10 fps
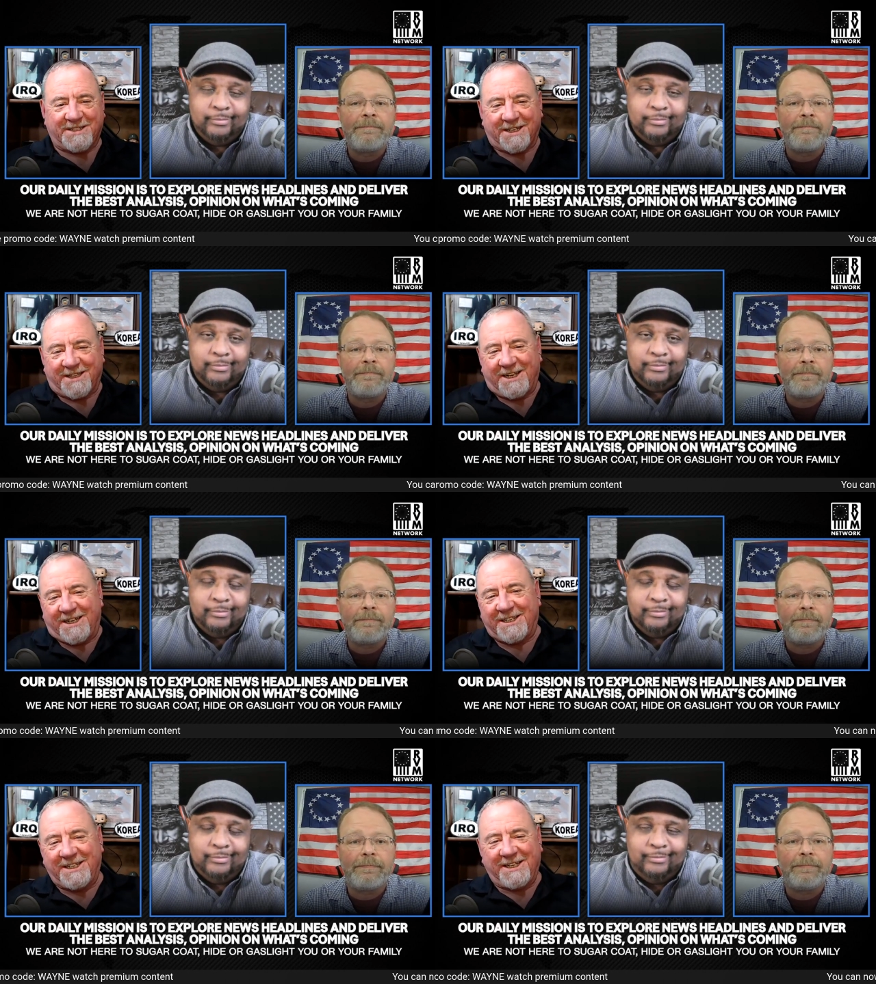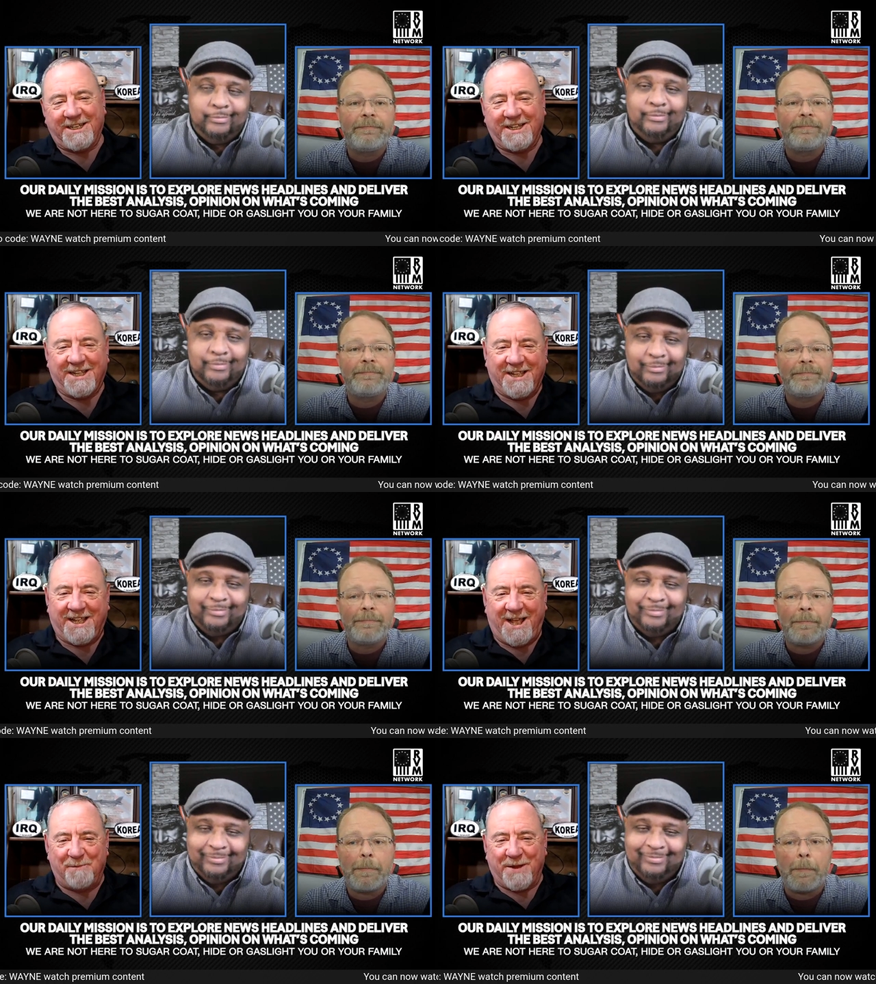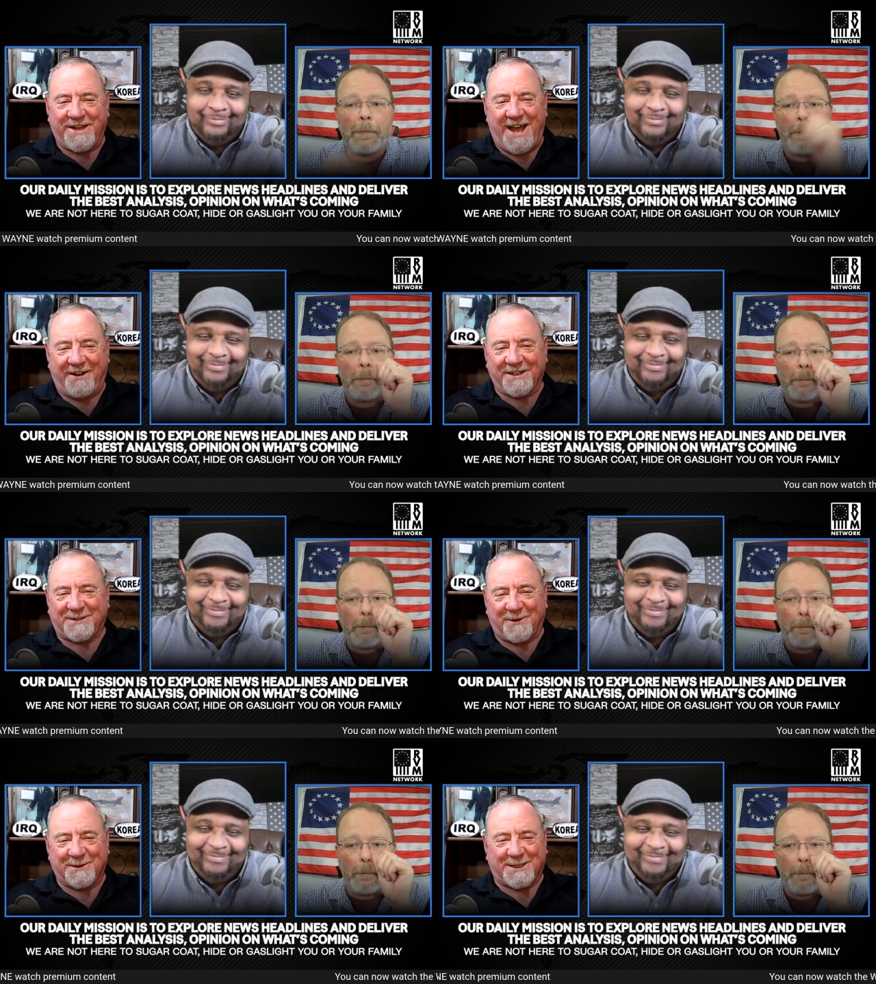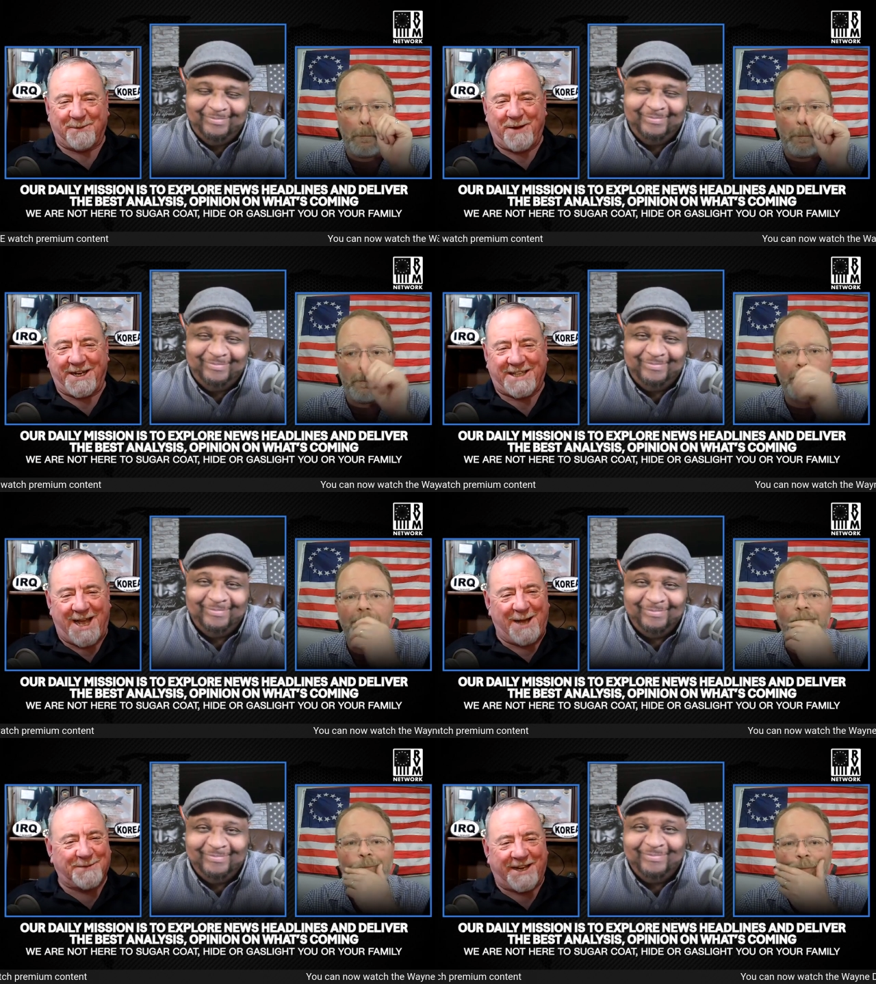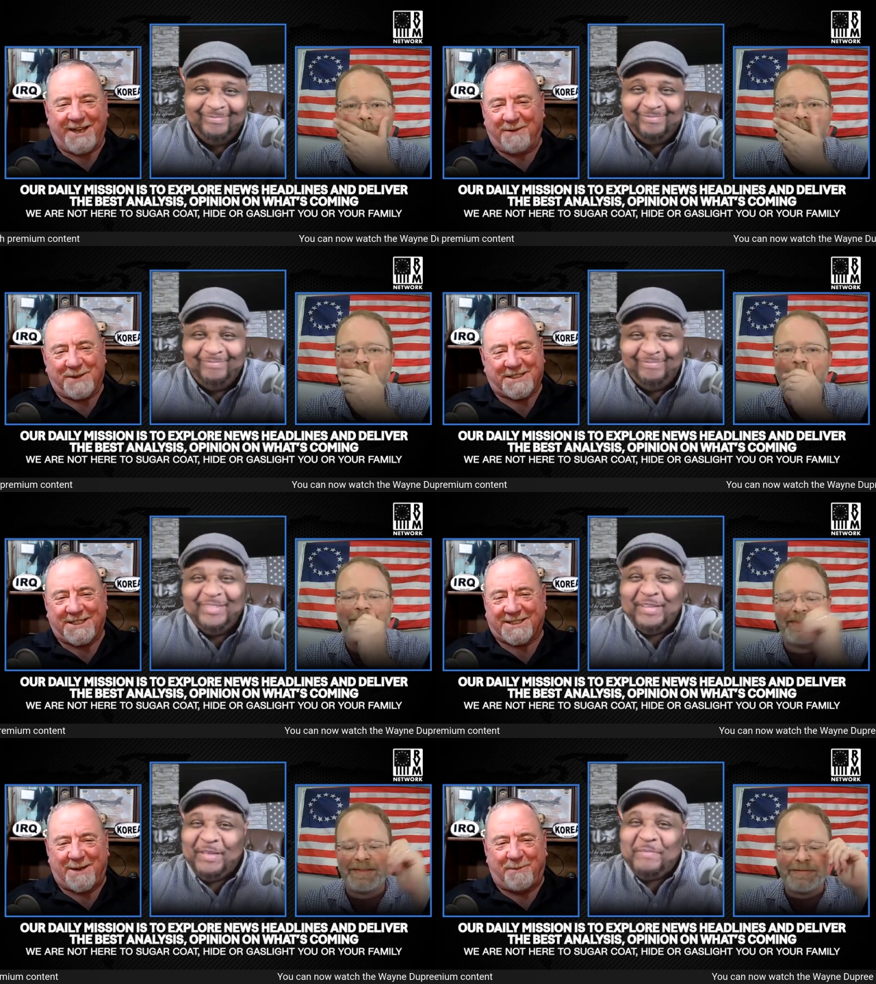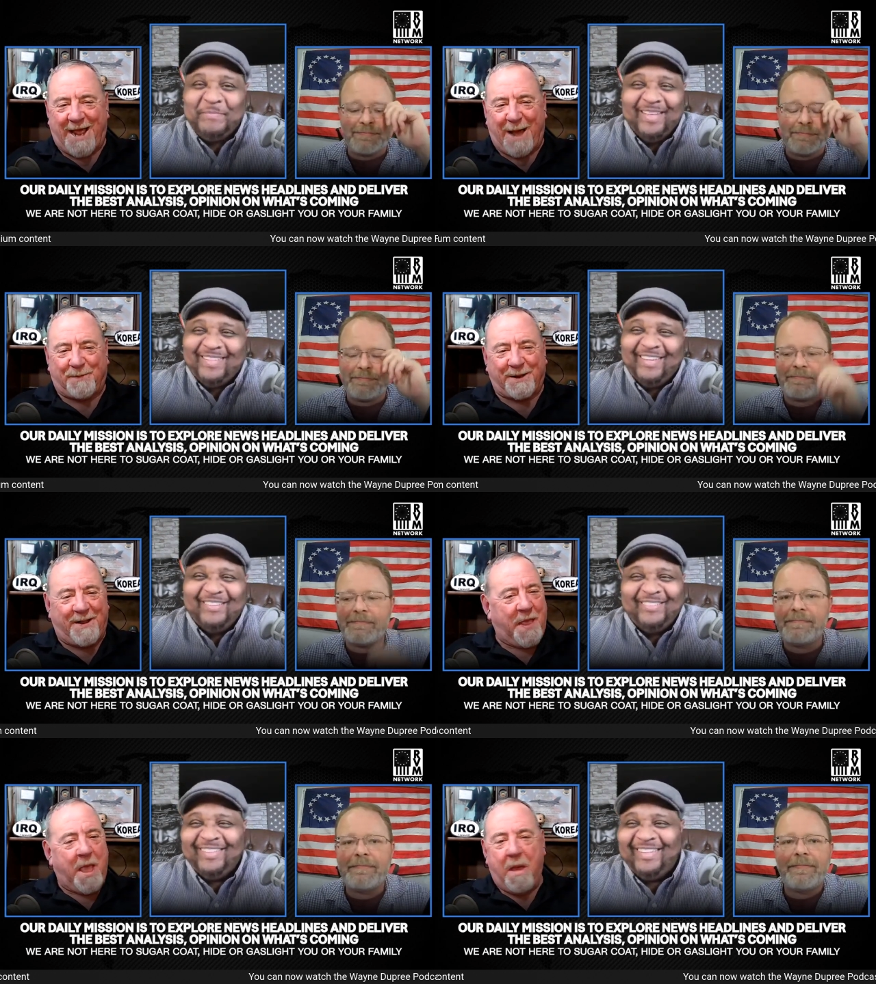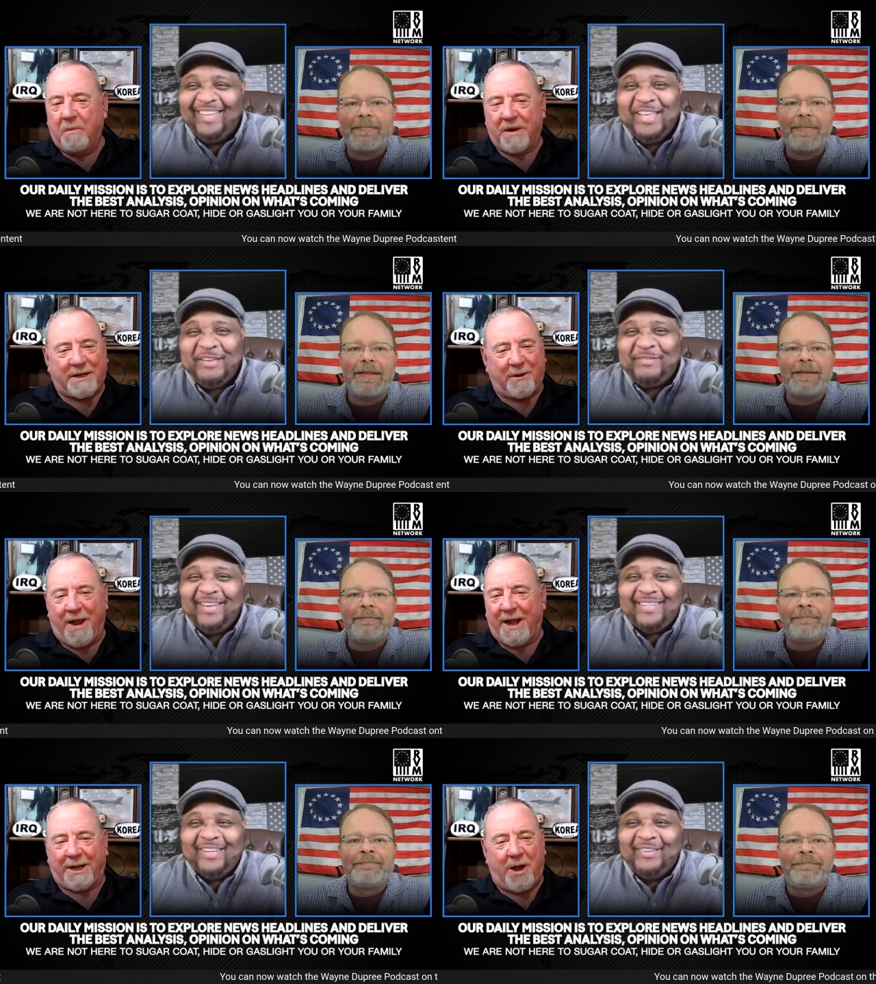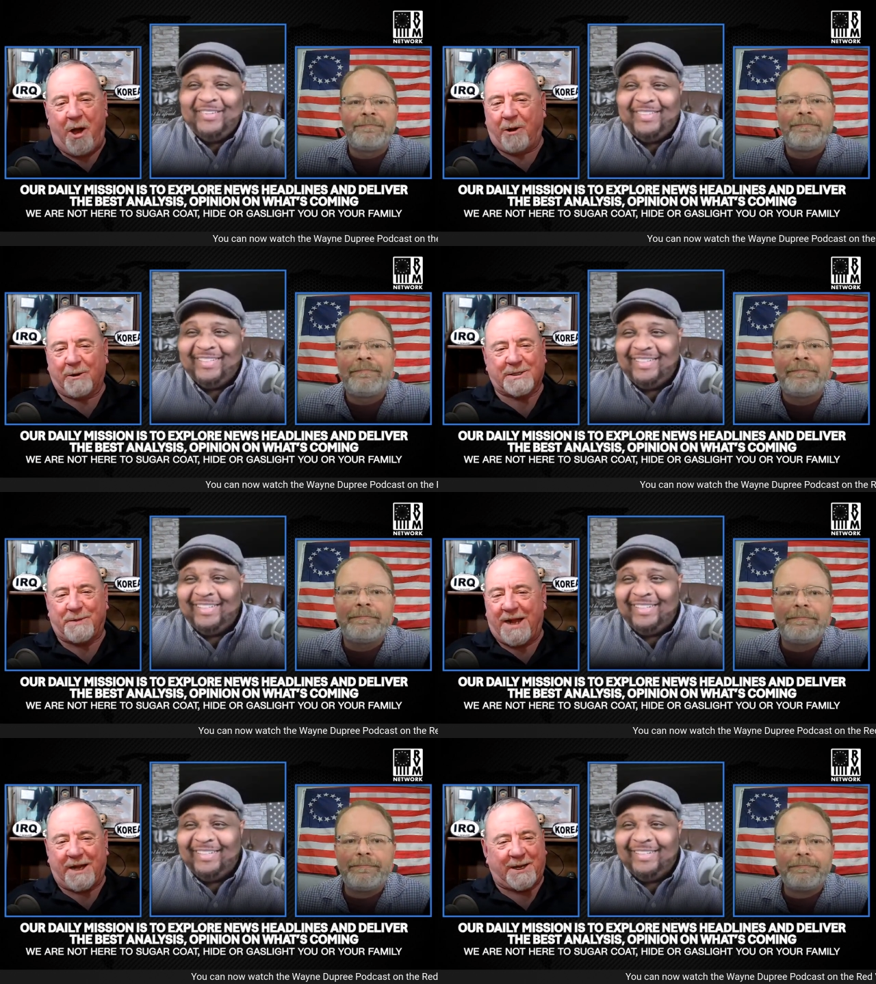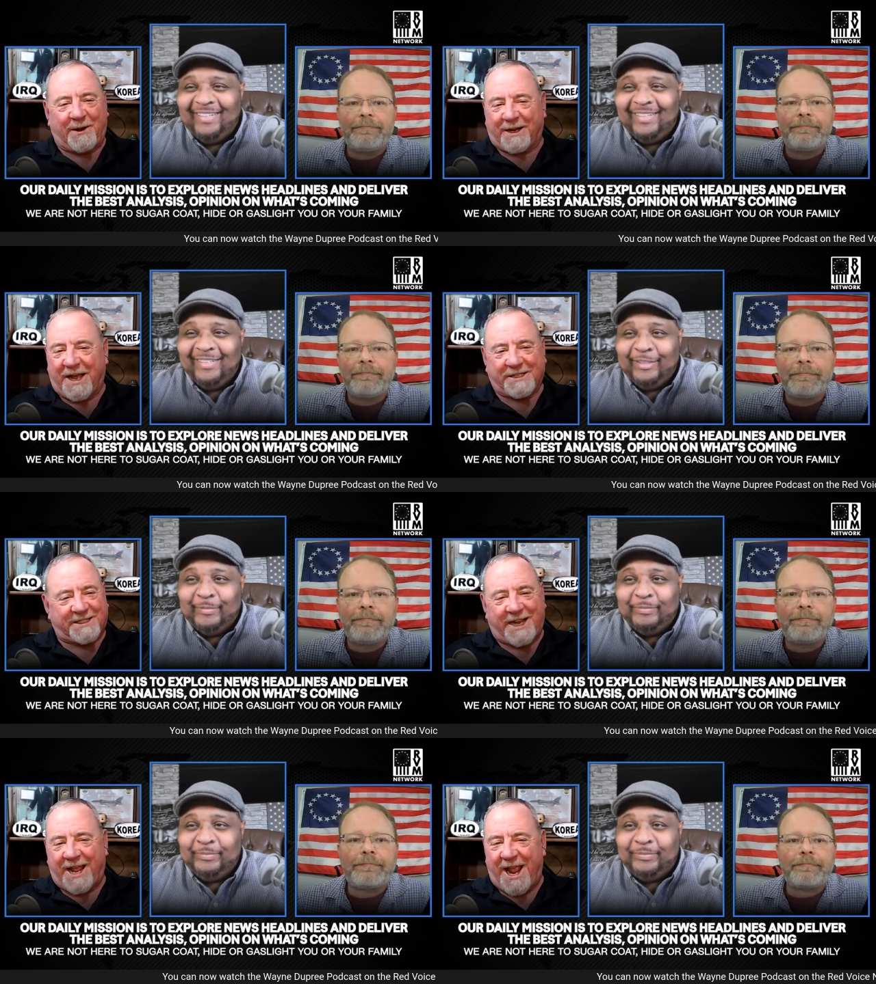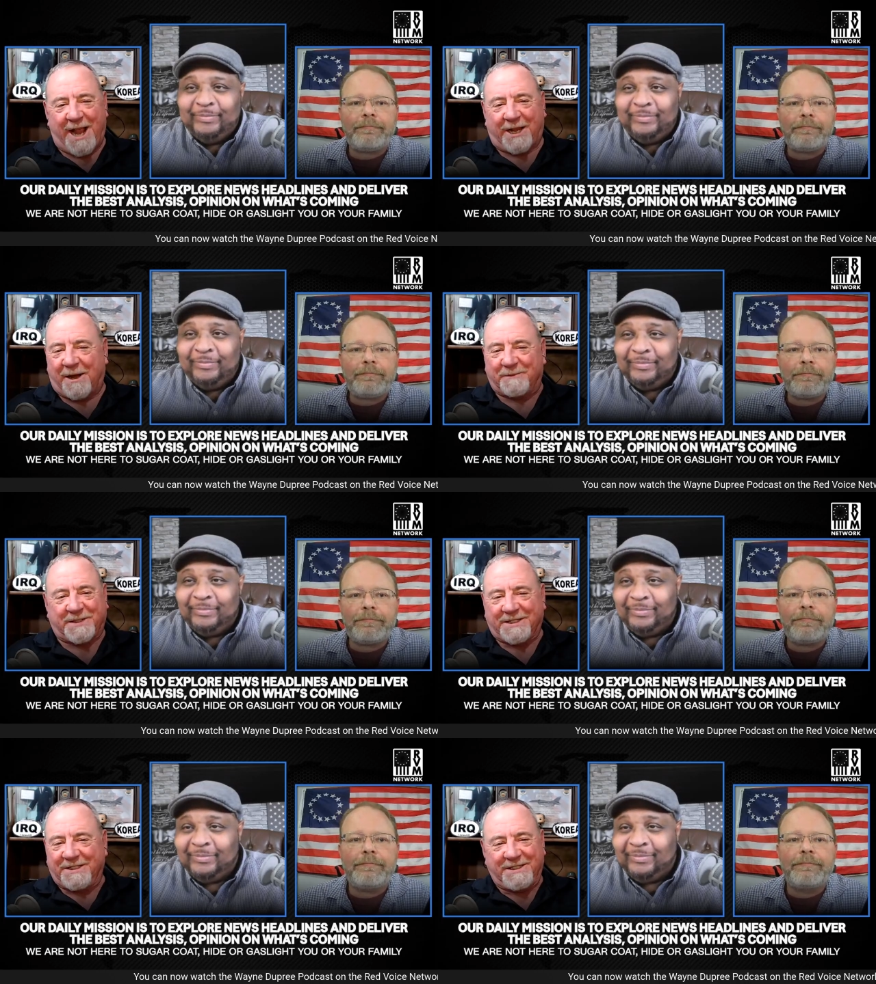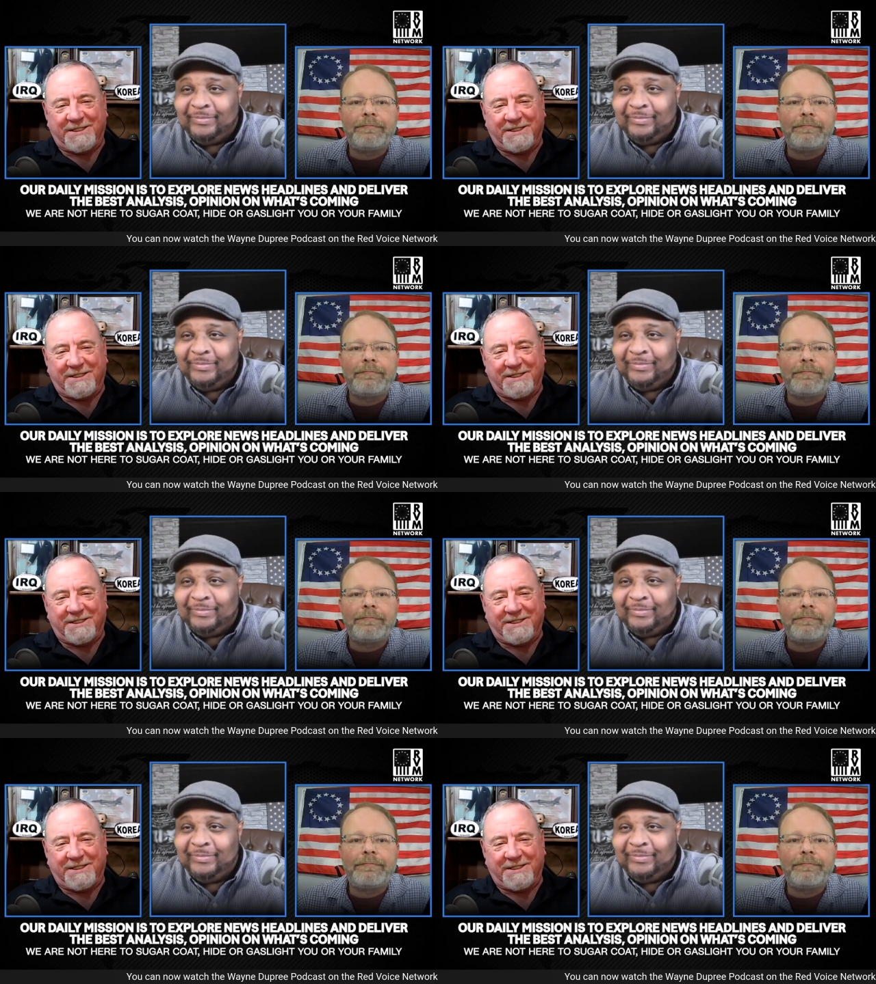Speaker 1: That's the thing. I've been down this road so many times. I'd love to see something Me happen, too. but there Me ain't too. a congressman out there that got a set of handcuffs.